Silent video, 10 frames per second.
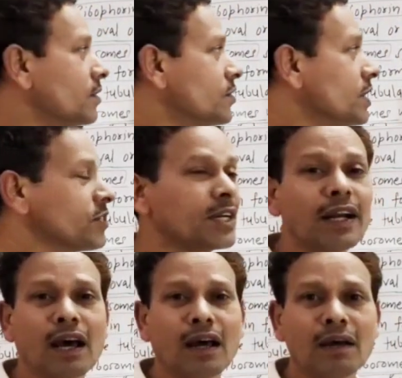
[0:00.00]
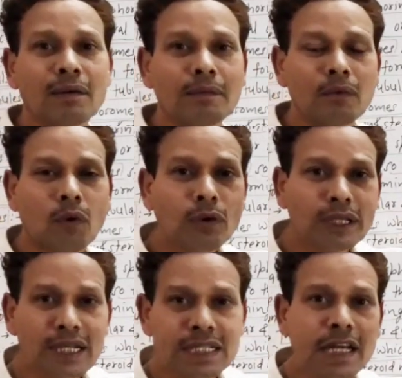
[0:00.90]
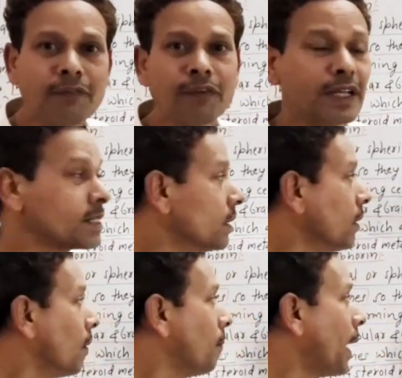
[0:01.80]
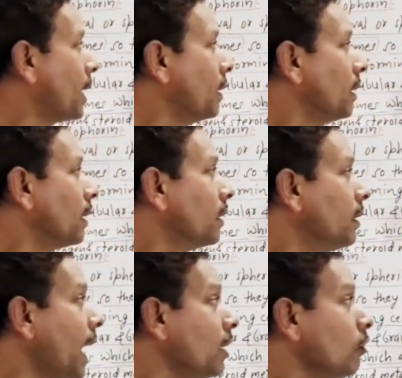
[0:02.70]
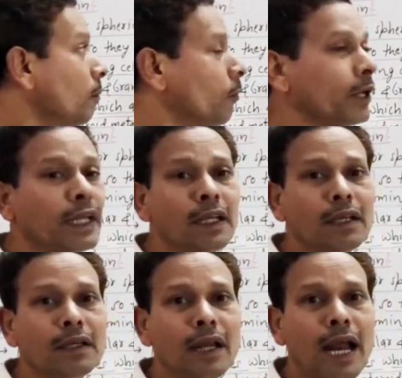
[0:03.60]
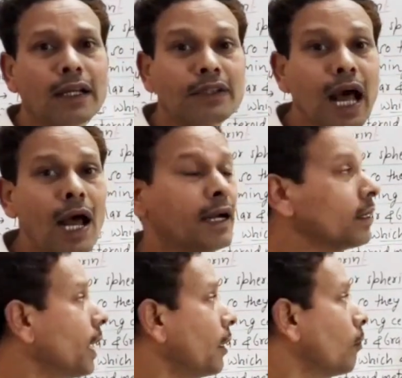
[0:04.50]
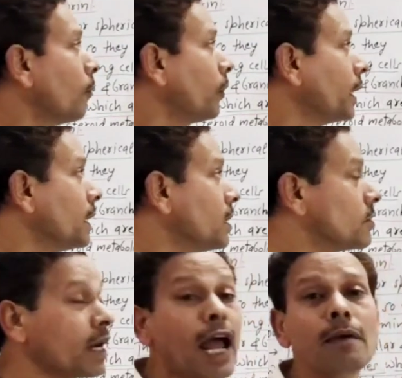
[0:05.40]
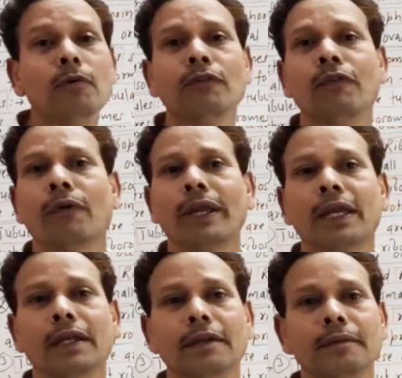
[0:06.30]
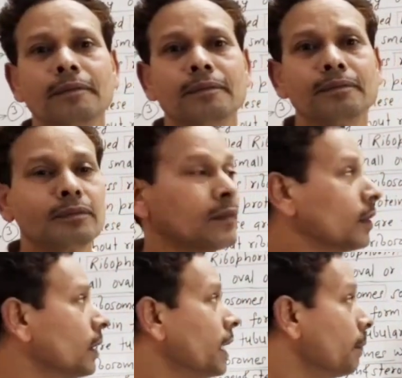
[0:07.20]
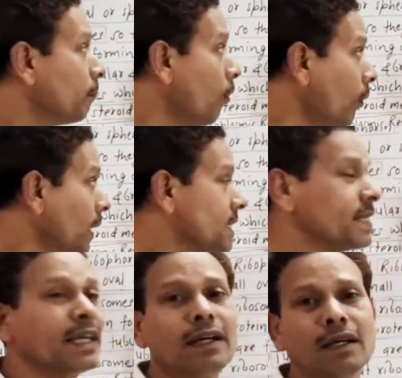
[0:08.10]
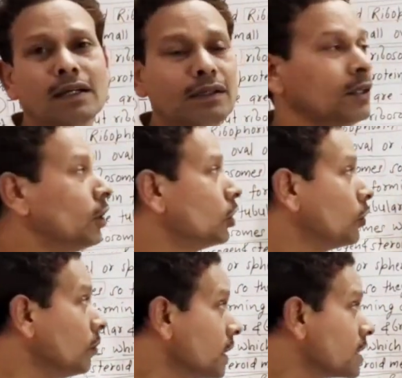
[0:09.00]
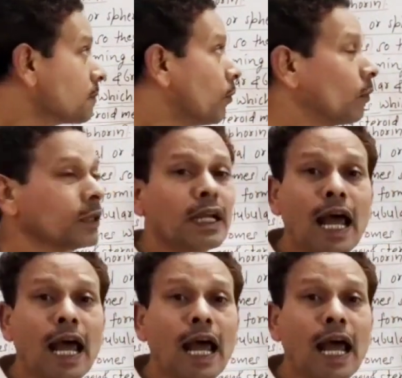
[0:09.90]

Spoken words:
cisterna on this surface by a glycoprotein, and that glycoprotein is ribofore. Here pore is there. Through this pore, the